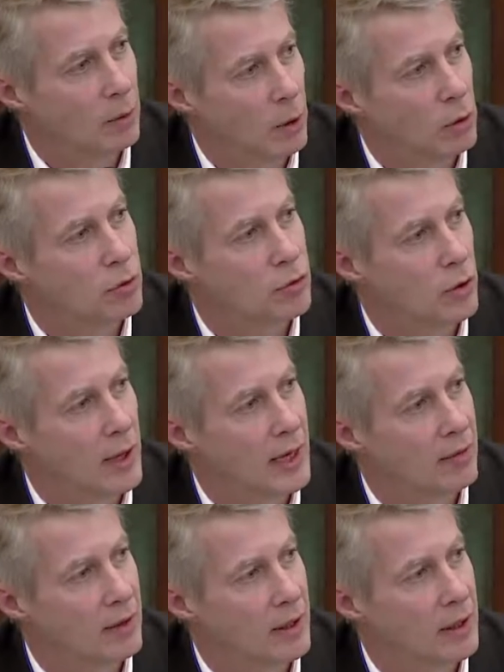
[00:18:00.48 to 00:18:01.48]
will also
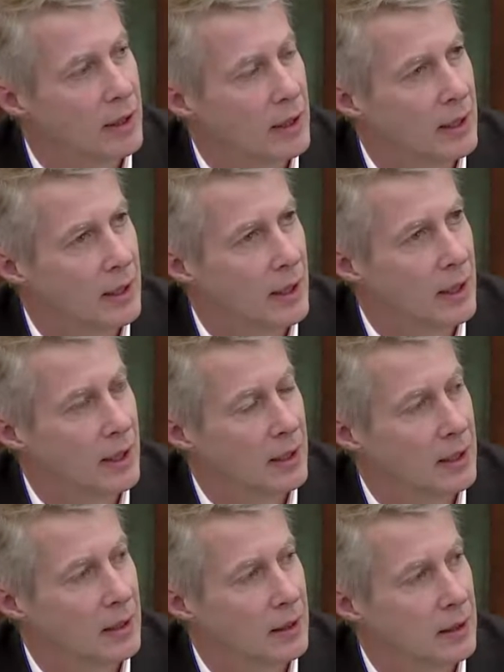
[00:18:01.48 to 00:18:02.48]
have a,
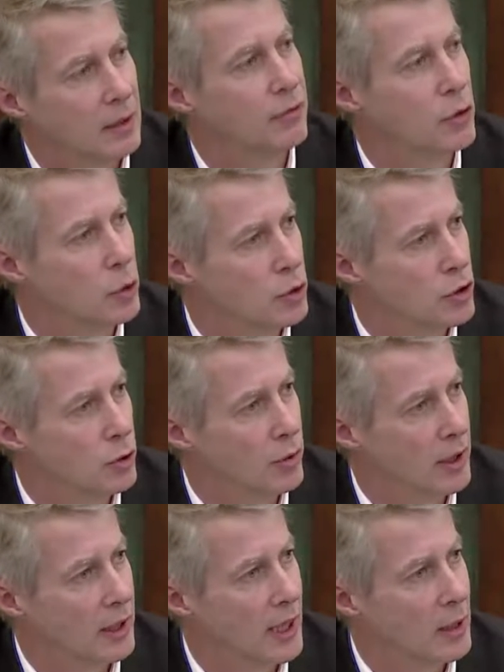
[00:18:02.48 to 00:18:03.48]
a, uh, a future
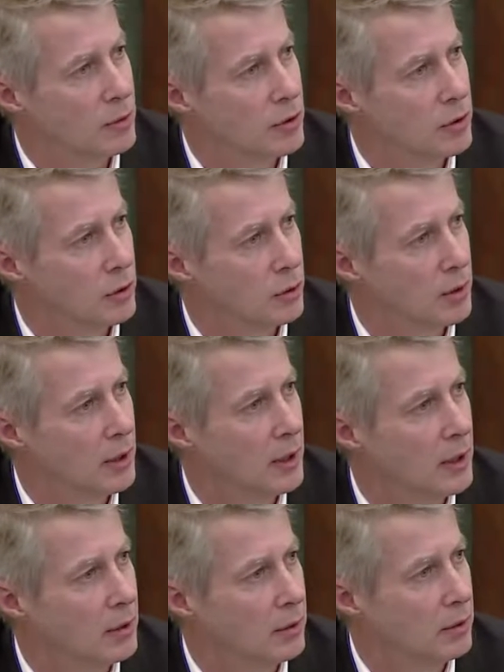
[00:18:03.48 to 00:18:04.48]
when it comes to,
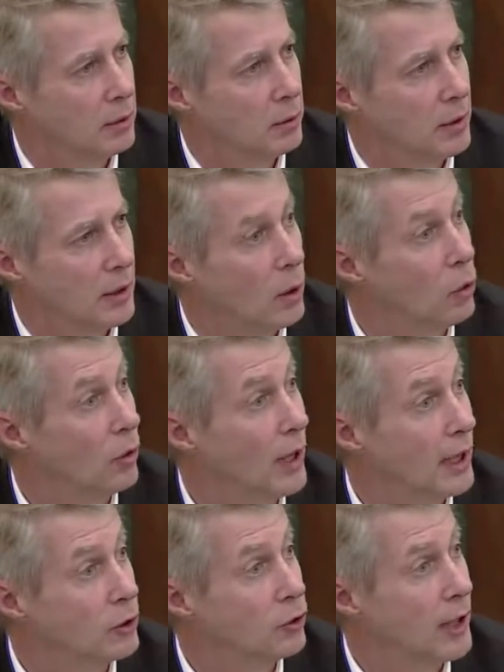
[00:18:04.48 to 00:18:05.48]
to uh,
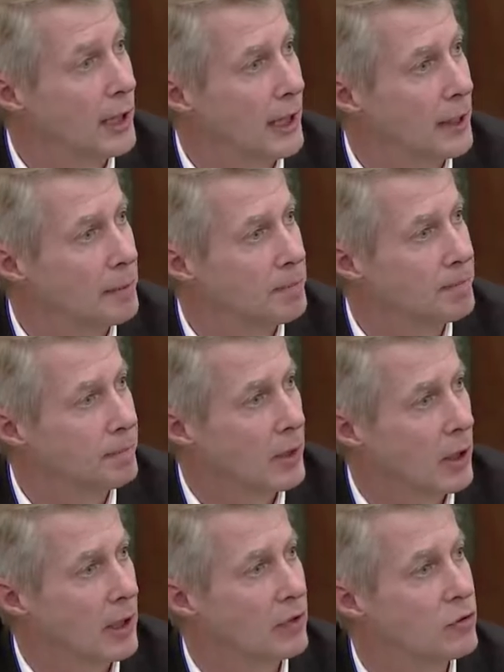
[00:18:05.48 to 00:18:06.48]
online training?
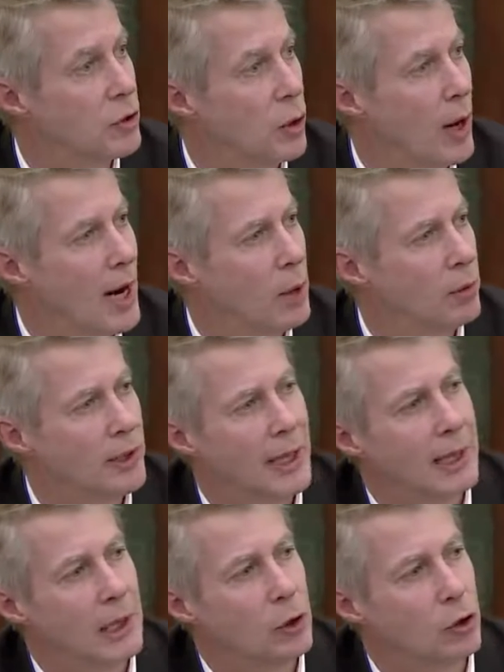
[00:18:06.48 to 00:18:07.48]
And if so, how would
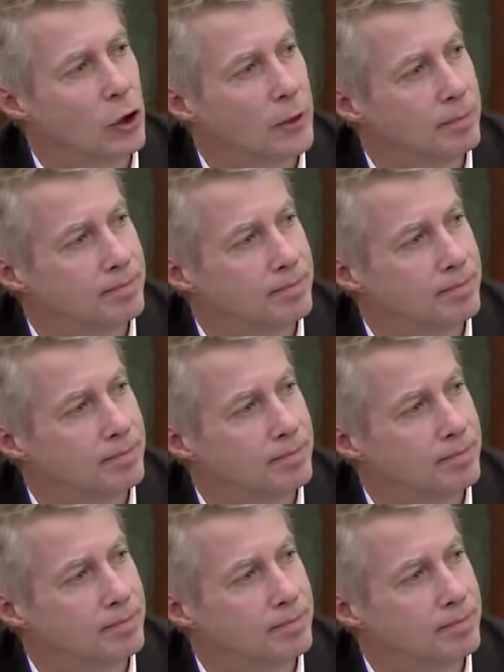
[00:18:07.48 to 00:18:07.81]
that look?